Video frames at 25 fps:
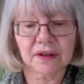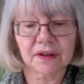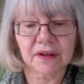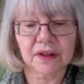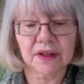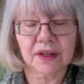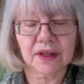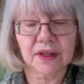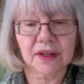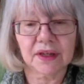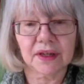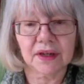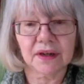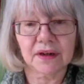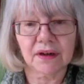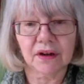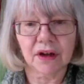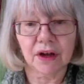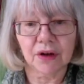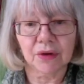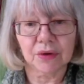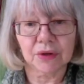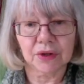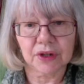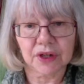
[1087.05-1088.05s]
the
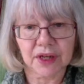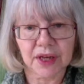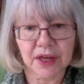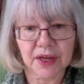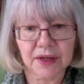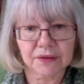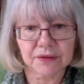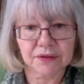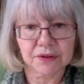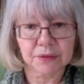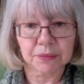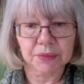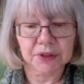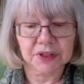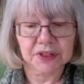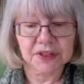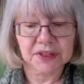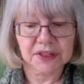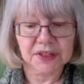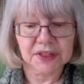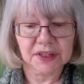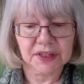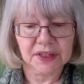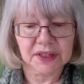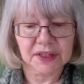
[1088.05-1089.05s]
local
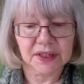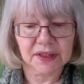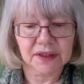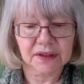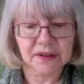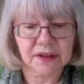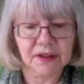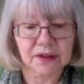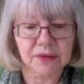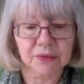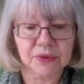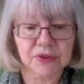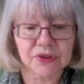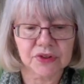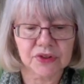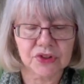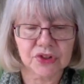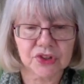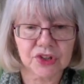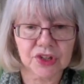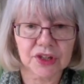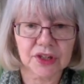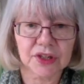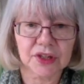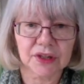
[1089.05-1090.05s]
accountability that was
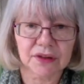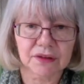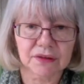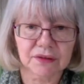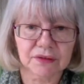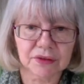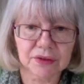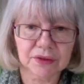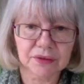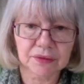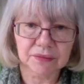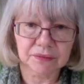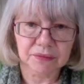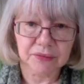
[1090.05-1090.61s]
achieved,